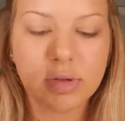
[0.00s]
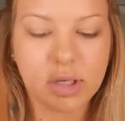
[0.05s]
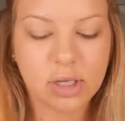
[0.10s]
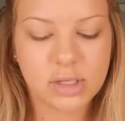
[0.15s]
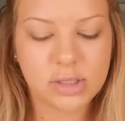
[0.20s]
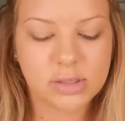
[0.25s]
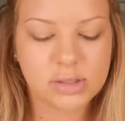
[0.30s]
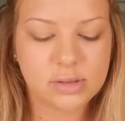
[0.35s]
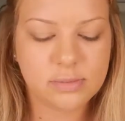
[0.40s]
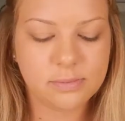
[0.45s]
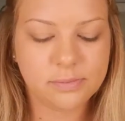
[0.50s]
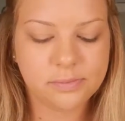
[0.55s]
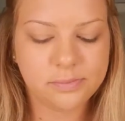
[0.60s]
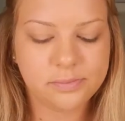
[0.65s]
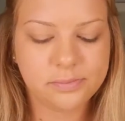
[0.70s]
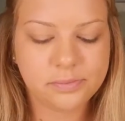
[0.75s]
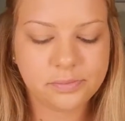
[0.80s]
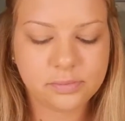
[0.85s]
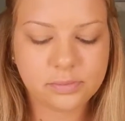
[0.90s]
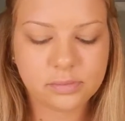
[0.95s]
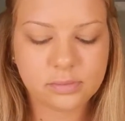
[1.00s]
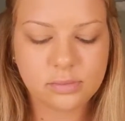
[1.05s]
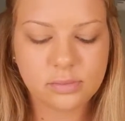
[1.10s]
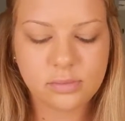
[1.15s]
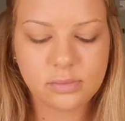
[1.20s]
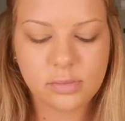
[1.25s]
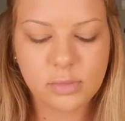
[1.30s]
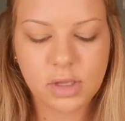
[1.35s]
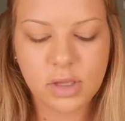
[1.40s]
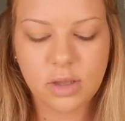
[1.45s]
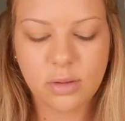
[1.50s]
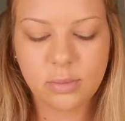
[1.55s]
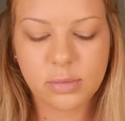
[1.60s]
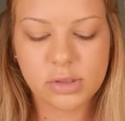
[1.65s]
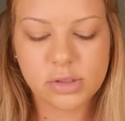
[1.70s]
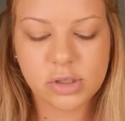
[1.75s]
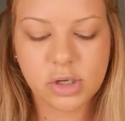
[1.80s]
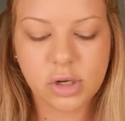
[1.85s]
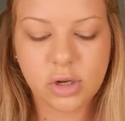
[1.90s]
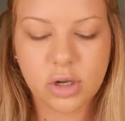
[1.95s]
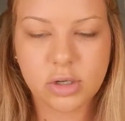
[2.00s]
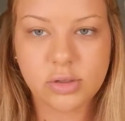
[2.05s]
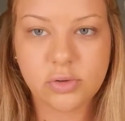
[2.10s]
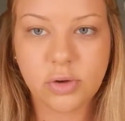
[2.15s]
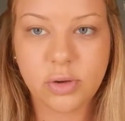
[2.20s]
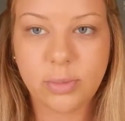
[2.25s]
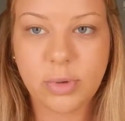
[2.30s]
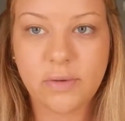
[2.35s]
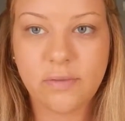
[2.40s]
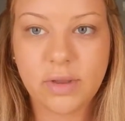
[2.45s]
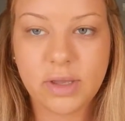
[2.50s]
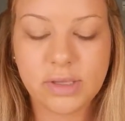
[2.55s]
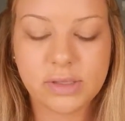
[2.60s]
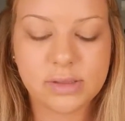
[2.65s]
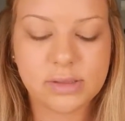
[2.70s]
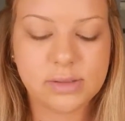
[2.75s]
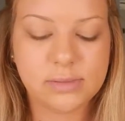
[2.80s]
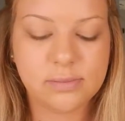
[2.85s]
guys. I'm gonna start contouring my face.